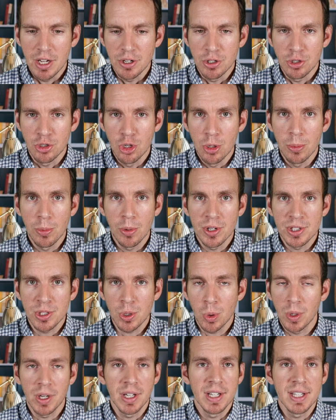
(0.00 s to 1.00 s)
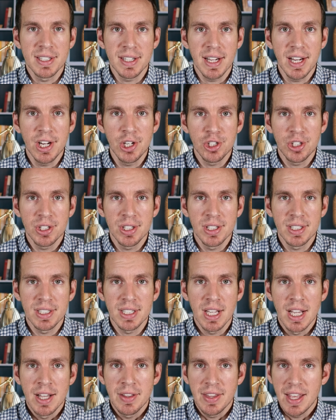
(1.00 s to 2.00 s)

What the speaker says: numerous organizations